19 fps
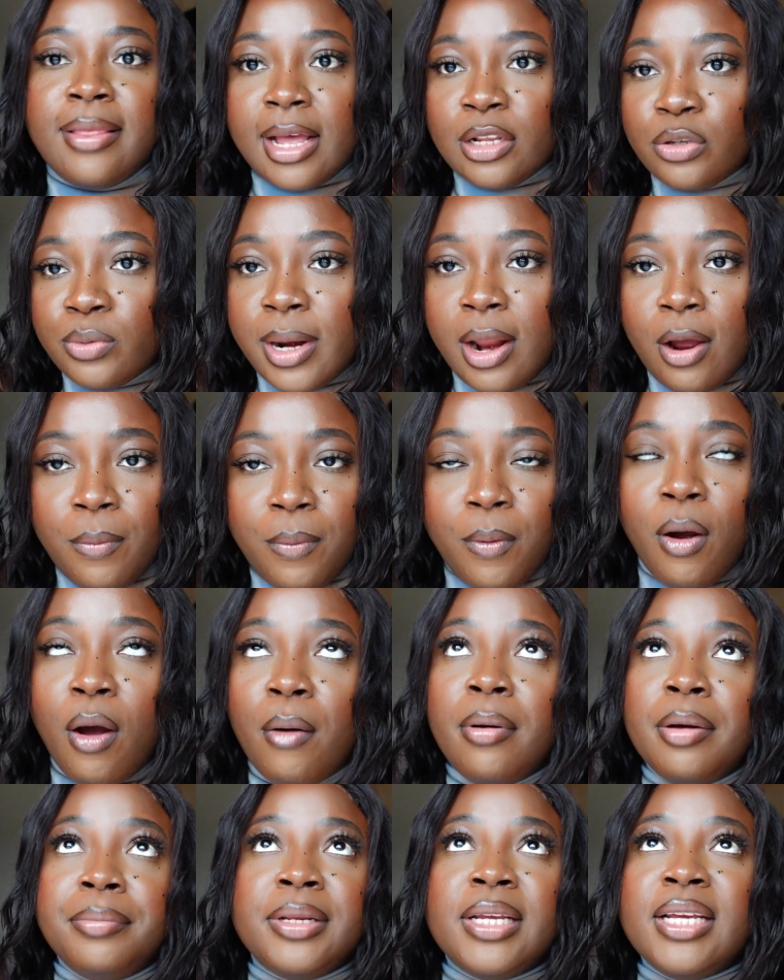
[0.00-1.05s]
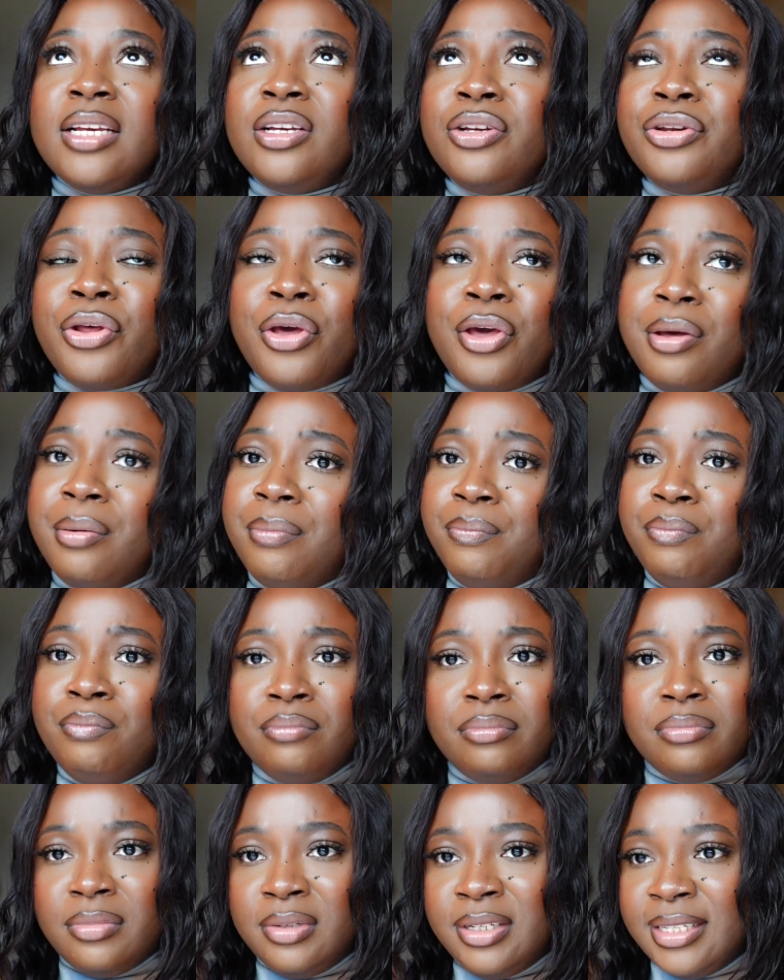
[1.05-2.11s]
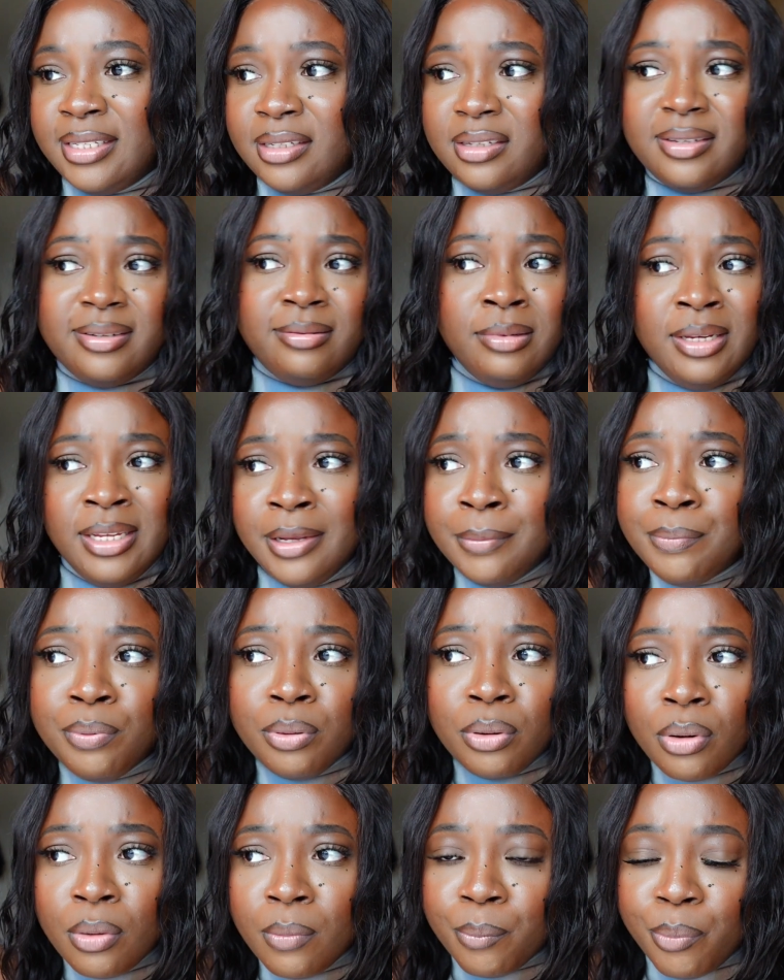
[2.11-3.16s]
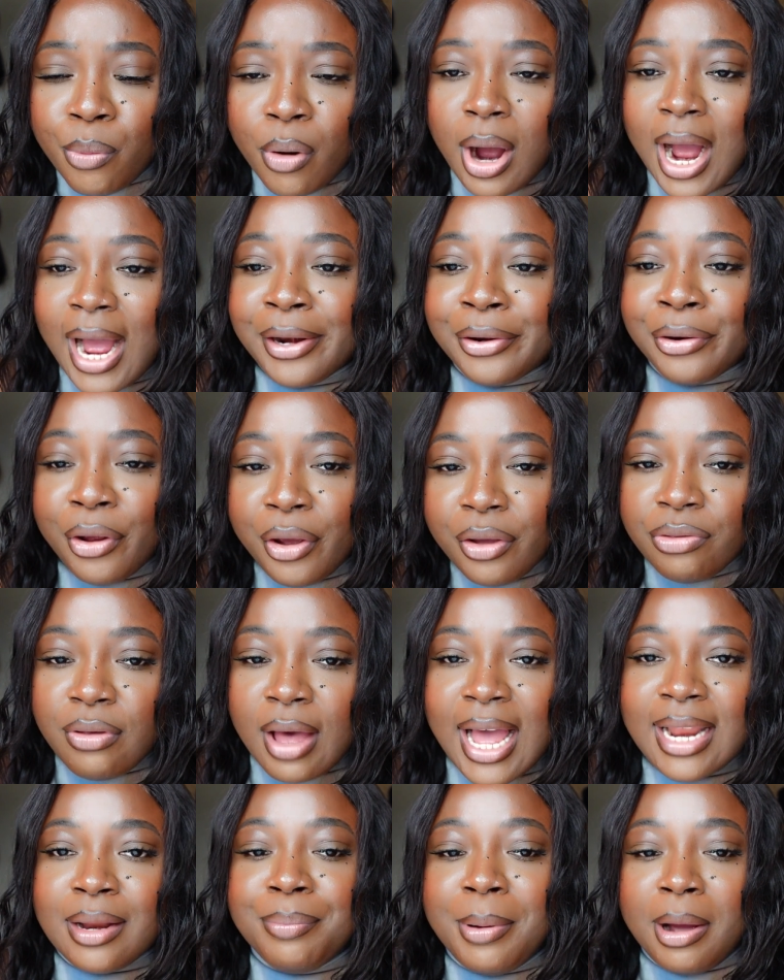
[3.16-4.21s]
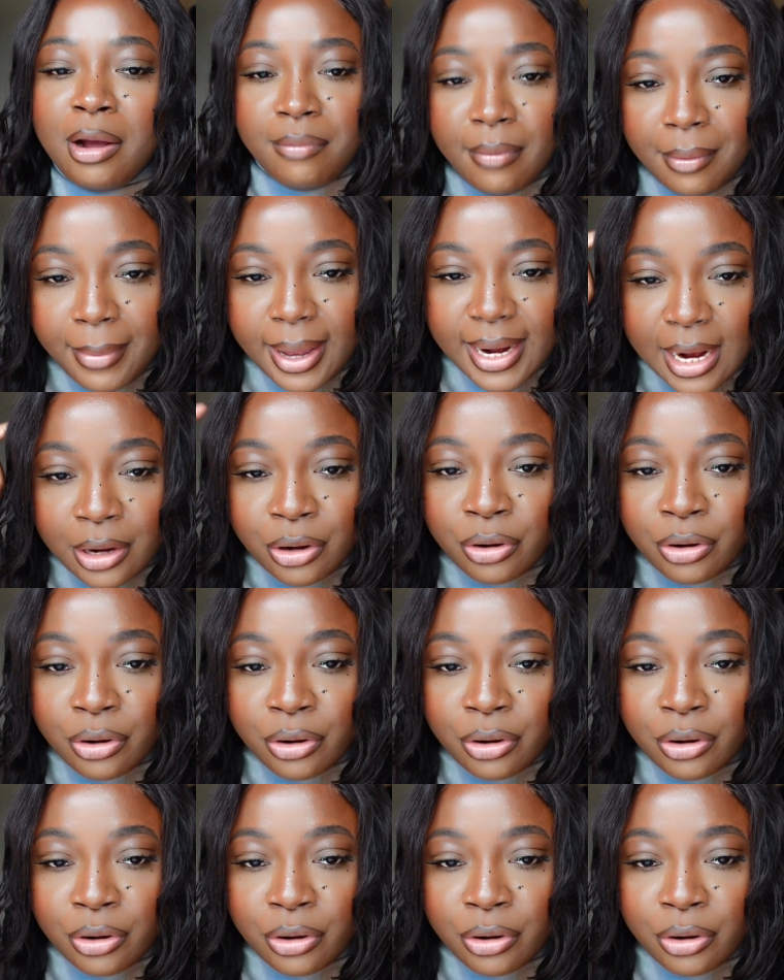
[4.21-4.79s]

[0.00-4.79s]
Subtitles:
that's when I'll probably, you know, didn't sleep, but I know that at the back of my mind, I